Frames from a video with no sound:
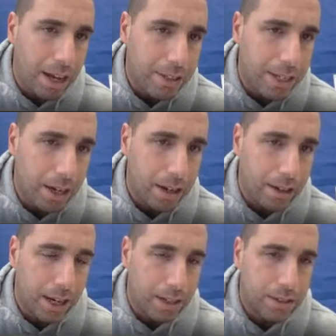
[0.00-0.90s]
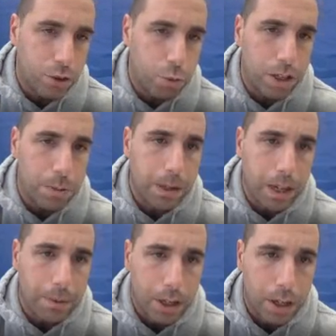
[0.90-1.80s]
Texas wanted to
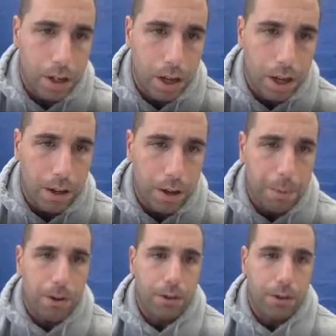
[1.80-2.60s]
become a part